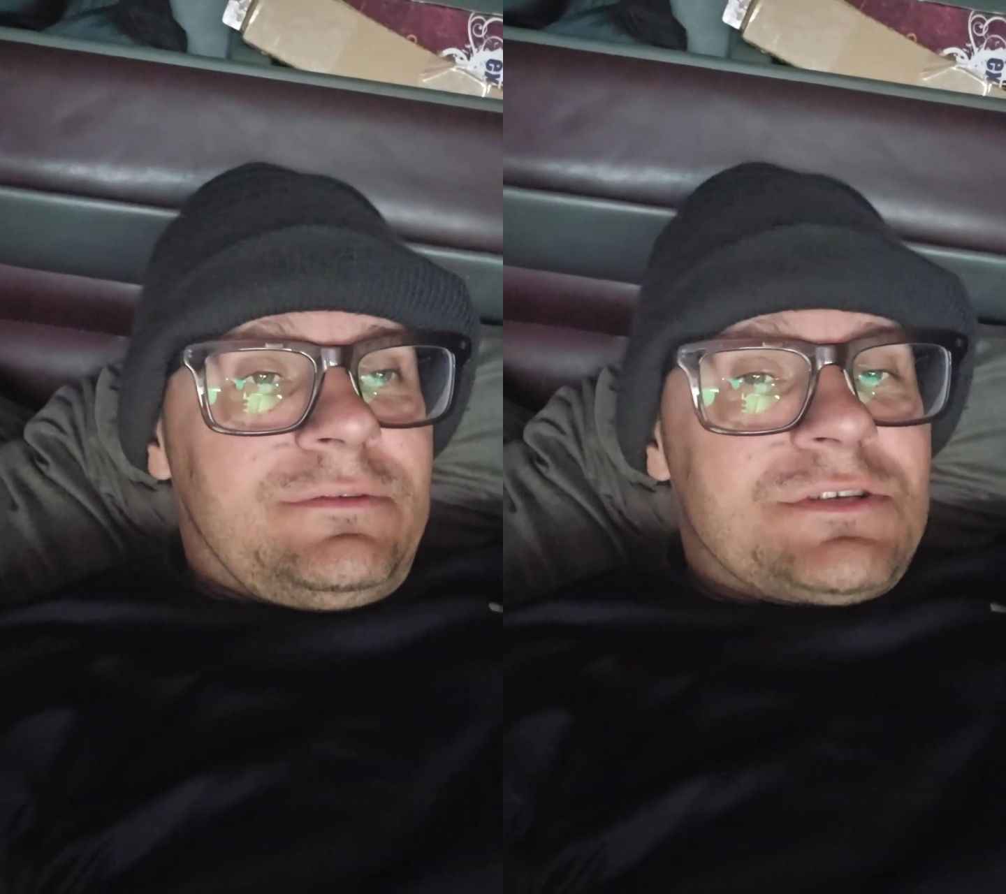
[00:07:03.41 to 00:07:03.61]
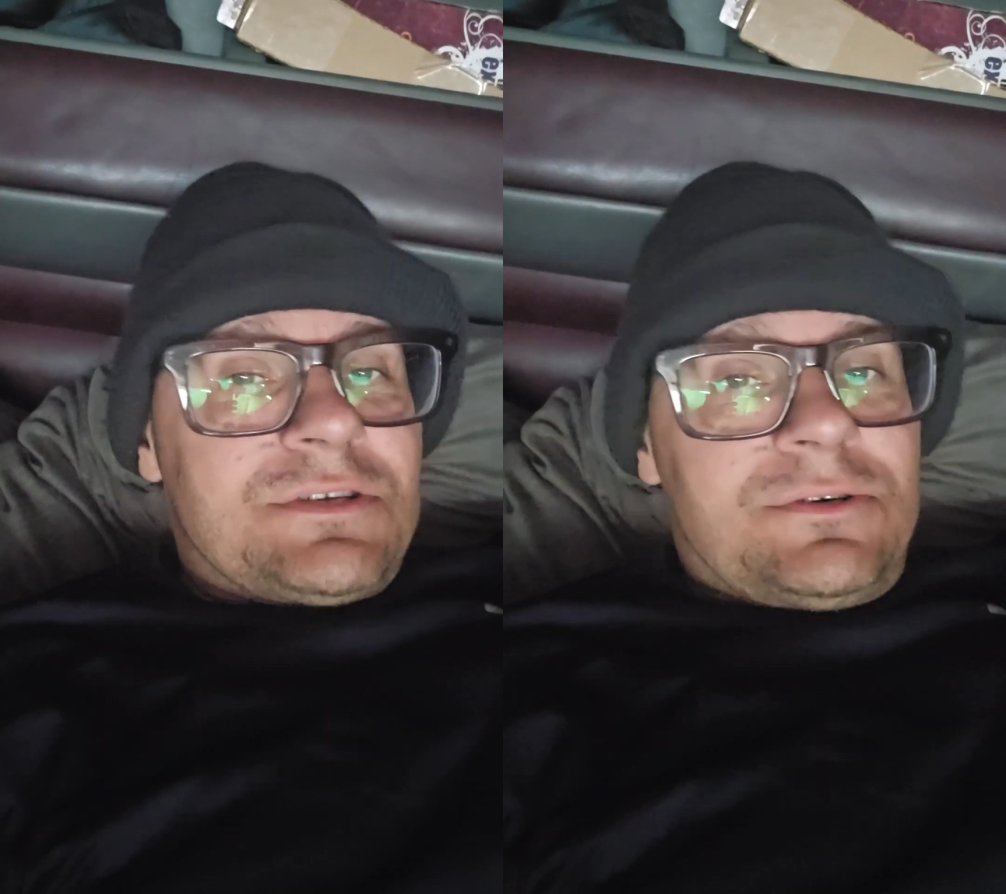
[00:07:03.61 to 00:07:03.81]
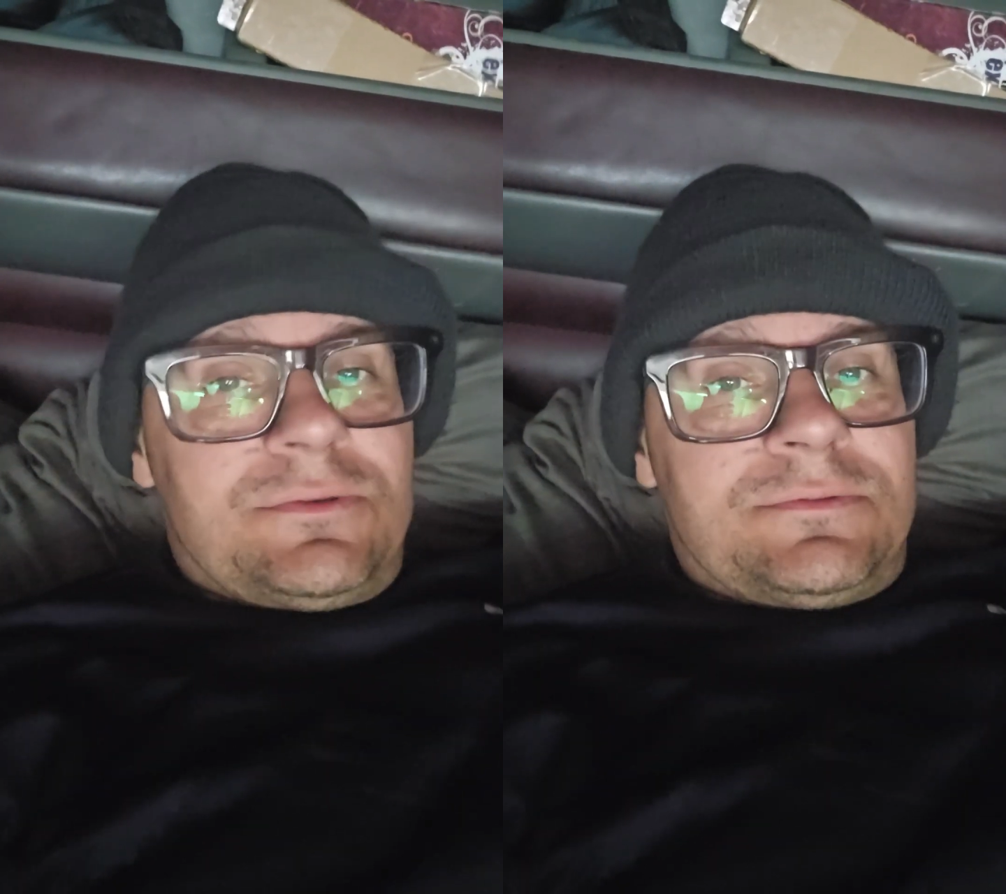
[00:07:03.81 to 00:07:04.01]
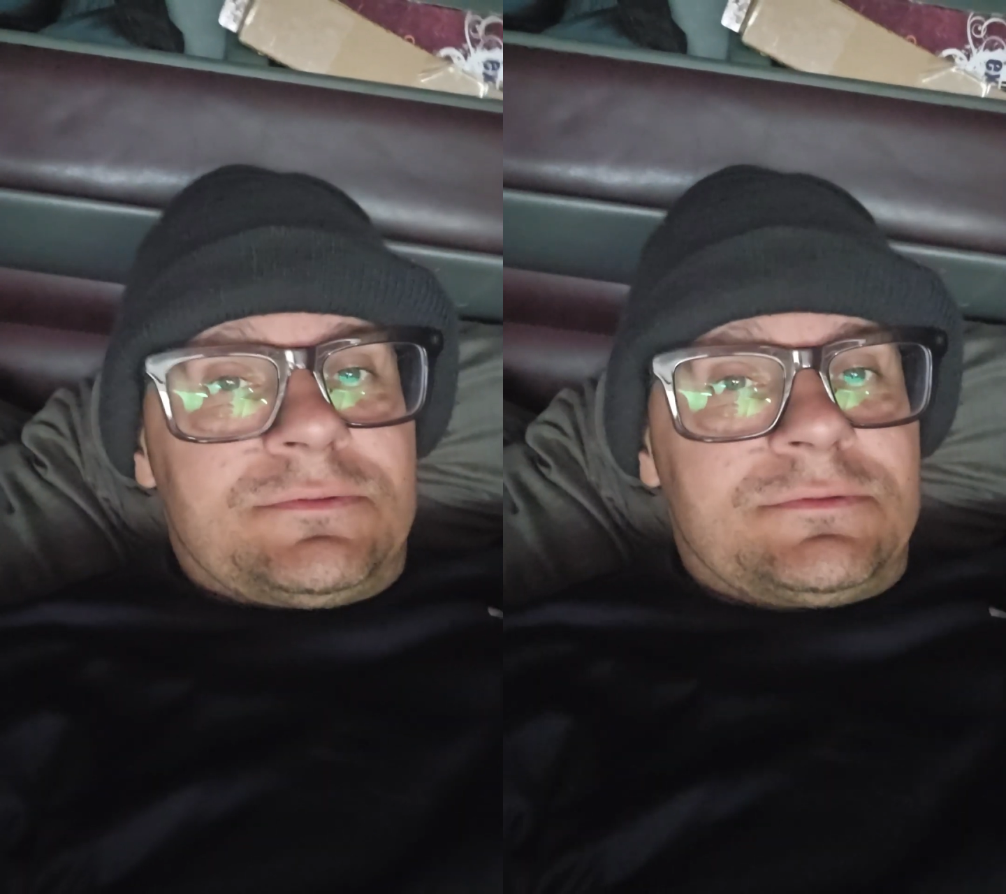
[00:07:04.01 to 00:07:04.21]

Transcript: So